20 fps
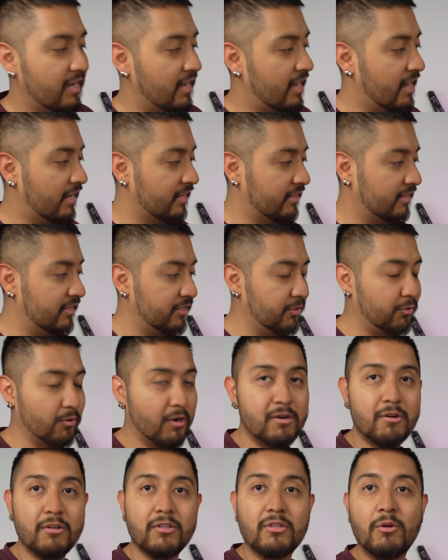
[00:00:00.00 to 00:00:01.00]
and you are
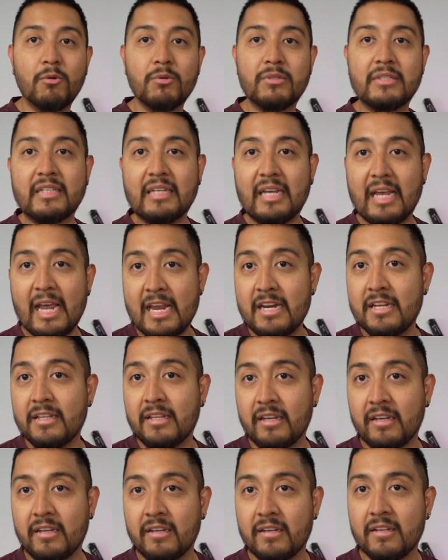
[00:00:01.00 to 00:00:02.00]
not losing
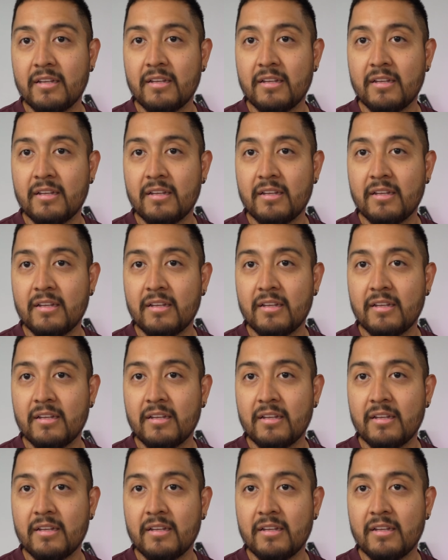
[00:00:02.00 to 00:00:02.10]
anything